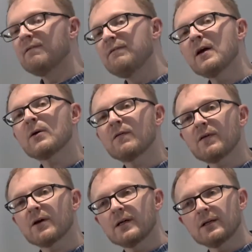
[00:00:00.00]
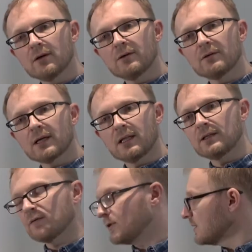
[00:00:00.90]
very, very low color
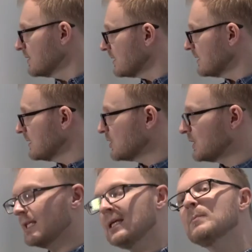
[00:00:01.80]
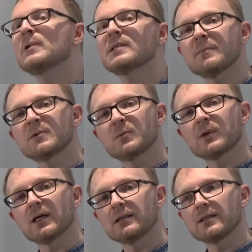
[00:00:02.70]
differences, essentially imperceptible
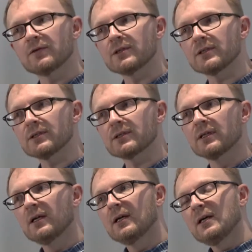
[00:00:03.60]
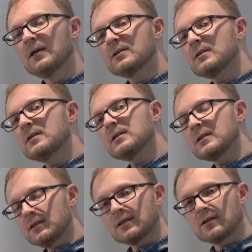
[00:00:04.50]
color differences. So this
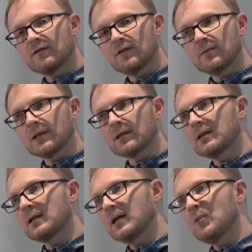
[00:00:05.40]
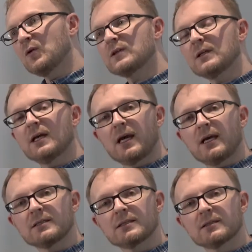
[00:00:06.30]
is confirming that our monitor
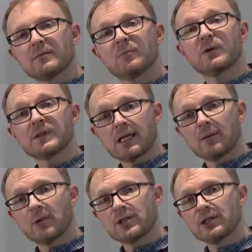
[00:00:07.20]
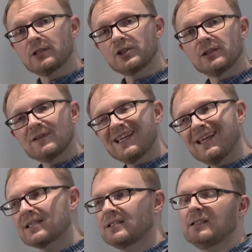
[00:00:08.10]
has, post-calibration, achieved
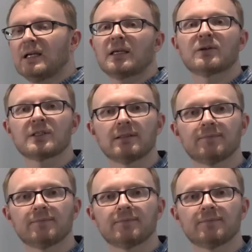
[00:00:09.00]
excellent accuracy,